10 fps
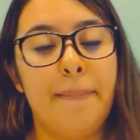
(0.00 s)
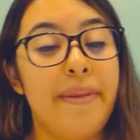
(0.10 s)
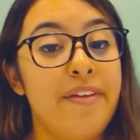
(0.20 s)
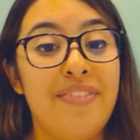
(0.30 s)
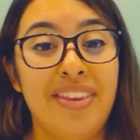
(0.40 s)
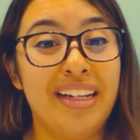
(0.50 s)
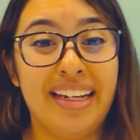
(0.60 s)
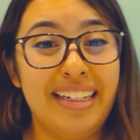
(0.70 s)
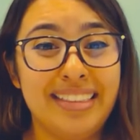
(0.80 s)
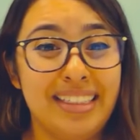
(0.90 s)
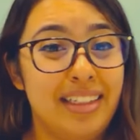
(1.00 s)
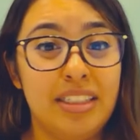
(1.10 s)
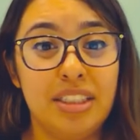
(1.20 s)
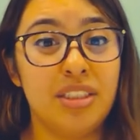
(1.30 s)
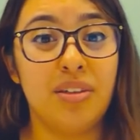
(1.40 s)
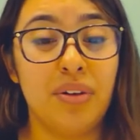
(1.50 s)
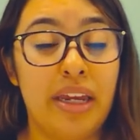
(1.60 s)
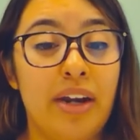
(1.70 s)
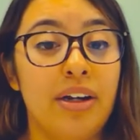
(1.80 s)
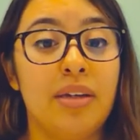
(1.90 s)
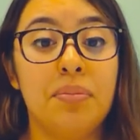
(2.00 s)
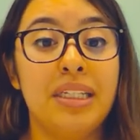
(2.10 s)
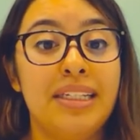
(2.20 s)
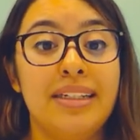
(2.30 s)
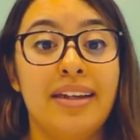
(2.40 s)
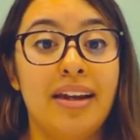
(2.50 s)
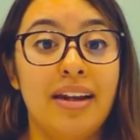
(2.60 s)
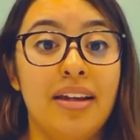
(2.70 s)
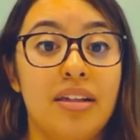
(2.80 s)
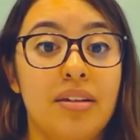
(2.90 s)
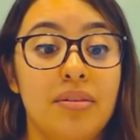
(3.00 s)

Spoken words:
If in the case that they just don't care and completely get it,